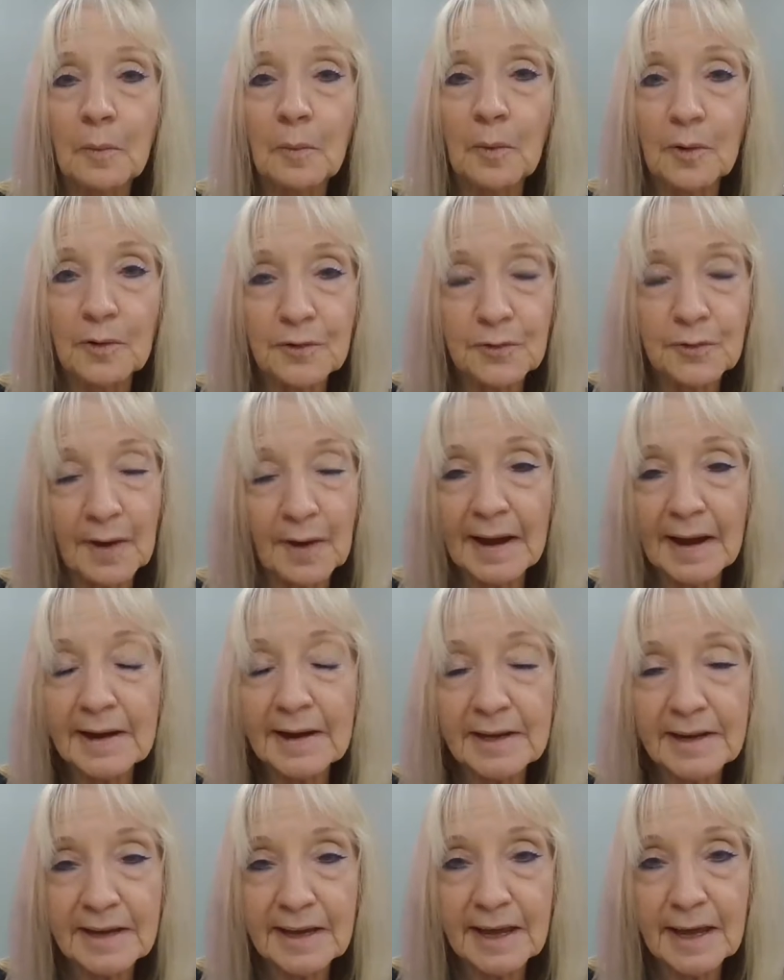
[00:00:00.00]
but we're
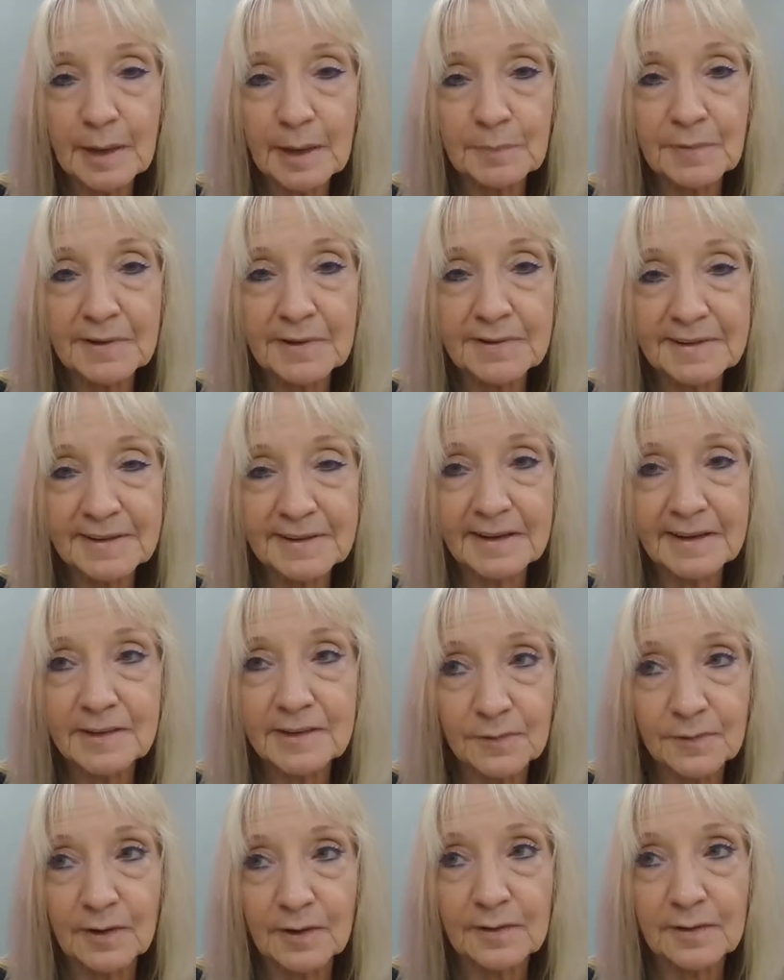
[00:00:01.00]
trying to keep the
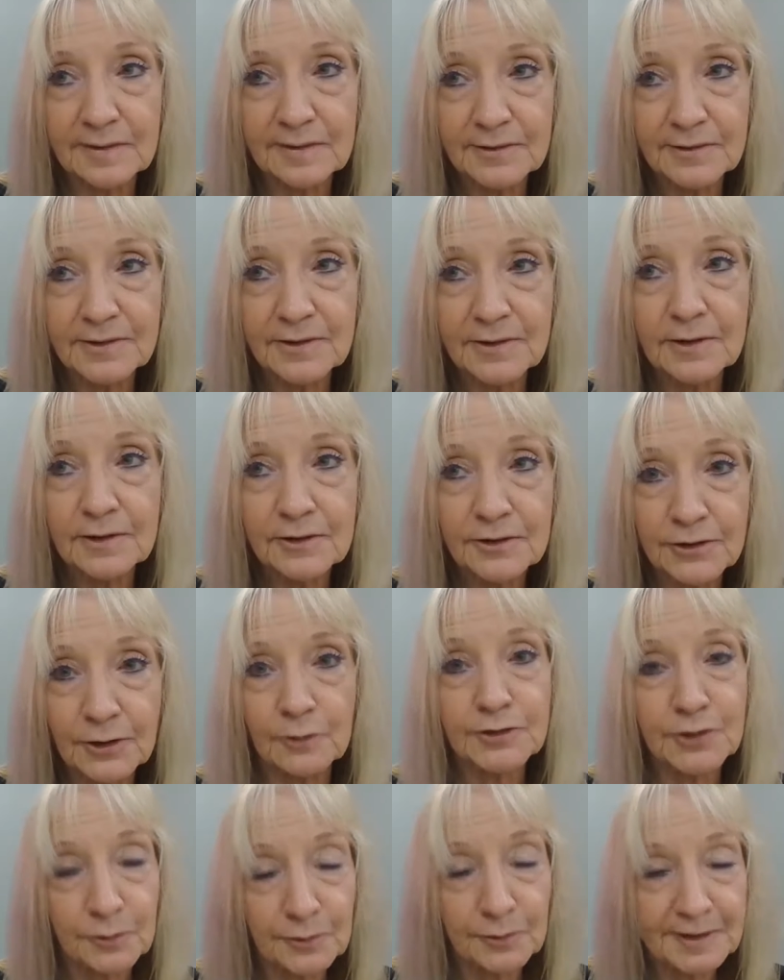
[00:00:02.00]
6-foot
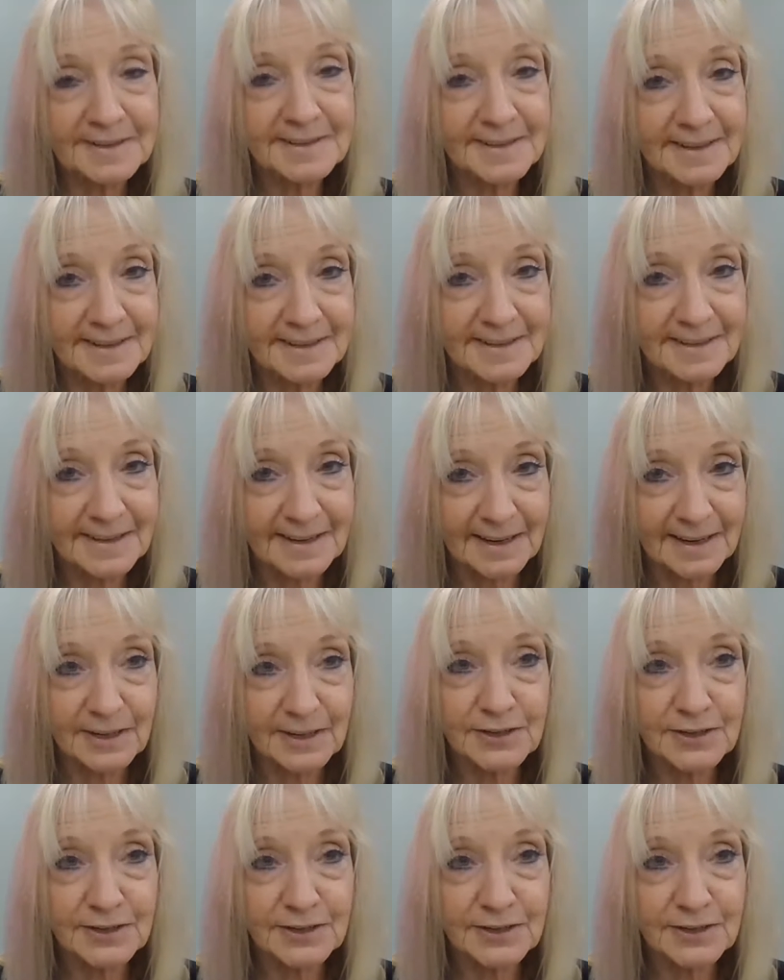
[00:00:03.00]
social distancing.